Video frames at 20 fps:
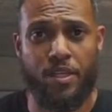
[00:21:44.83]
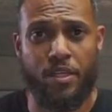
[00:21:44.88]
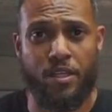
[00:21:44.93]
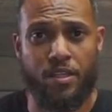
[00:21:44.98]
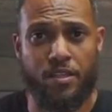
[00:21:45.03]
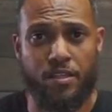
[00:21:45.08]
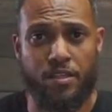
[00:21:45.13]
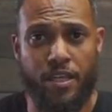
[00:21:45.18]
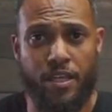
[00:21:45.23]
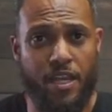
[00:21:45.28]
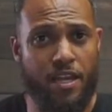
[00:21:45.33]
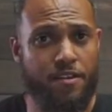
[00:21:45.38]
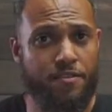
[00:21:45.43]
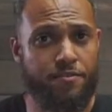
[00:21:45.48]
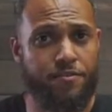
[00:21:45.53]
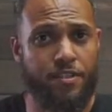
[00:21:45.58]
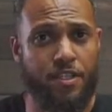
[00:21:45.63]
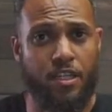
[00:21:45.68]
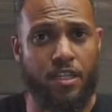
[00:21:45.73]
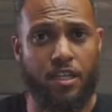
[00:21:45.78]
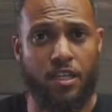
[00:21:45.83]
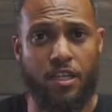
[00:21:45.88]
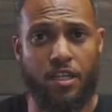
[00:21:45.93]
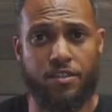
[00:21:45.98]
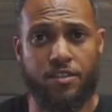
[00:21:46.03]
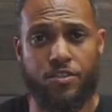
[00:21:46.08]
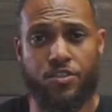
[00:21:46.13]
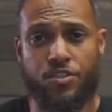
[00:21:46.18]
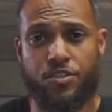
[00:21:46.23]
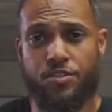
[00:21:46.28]
they have
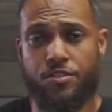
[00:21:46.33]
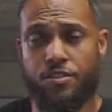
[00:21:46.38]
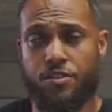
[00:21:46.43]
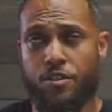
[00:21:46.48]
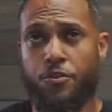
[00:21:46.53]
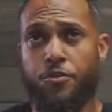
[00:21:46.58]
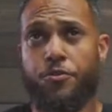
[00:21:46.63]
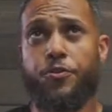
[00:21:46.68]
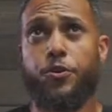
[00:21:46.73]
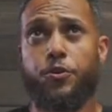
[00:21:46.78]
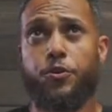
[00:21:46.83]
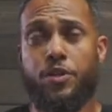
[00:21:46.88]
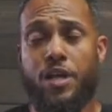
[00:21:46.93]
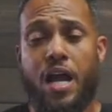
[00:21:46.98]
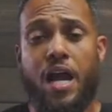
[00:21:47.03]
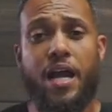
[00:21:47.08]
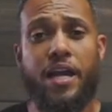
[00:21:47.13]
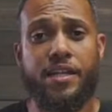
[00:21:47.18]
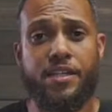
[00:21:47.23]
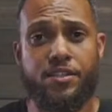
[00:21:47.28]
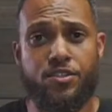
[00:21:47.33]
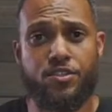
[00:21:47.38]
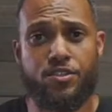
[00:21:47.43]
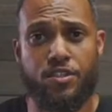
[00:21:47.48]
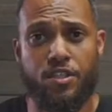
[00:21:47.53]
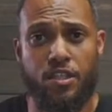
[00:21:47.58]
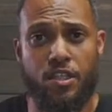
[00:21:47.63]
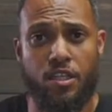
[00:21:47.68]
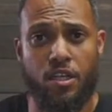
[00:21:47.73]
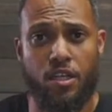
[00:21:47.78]
the third highest
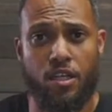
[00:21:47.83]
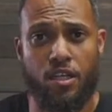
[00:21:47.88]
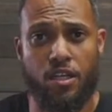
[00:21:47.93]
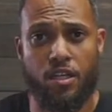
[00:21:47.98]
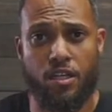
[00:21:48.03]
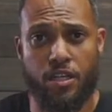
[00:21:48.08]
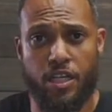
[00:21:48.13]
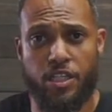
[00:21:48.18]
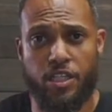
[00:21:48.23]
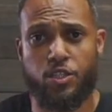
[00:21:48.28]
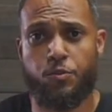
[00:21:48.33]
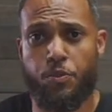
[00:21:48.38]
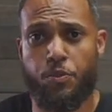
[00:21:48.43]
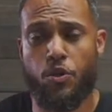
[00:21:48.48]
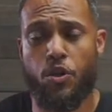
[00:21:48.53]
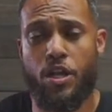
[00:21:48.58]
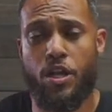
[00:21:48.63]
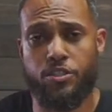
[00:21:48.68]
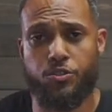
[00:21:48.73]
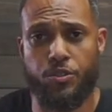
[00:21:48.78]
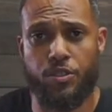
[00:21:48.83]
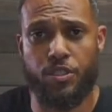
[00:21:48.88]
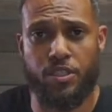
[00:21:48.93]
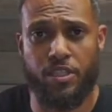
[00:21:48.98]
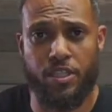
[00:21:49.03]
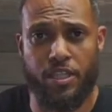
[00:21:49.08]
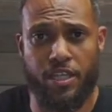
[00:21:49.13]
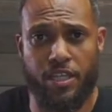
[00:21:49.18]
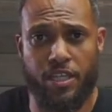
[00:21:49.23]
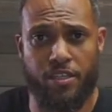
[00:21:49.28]
guns per 100
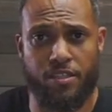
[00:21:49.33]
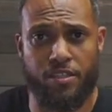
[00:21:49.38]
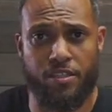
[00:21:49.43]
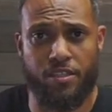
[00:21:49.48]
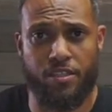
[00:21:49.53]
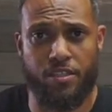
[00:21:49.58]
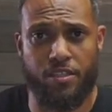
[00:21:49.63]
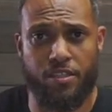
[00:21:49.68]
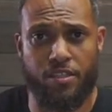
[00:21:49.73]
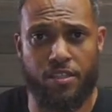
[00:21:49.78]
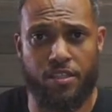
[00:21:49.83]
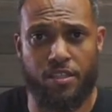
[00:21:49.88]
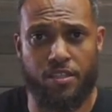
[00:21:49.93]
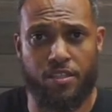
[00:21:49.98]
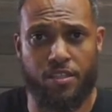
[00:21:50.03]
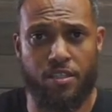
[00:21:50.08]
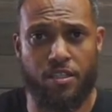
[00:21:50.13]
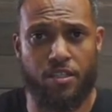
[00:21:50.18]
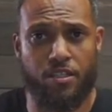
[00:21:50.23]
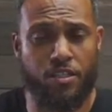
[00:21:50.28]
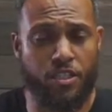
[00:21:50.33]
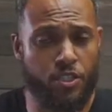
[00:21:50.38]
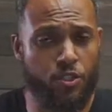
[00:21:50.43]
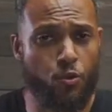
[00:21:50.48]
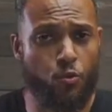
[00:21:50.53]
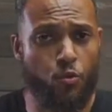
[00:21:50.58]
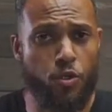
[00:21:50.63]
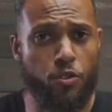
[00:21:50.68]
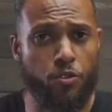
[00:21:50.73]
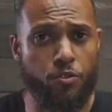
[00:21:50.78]
in
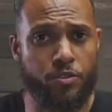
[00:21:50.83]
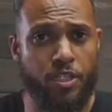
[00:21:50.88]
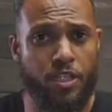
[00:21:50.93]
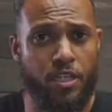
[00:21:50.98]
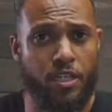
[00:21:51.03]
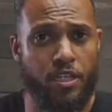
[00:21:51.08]
the world.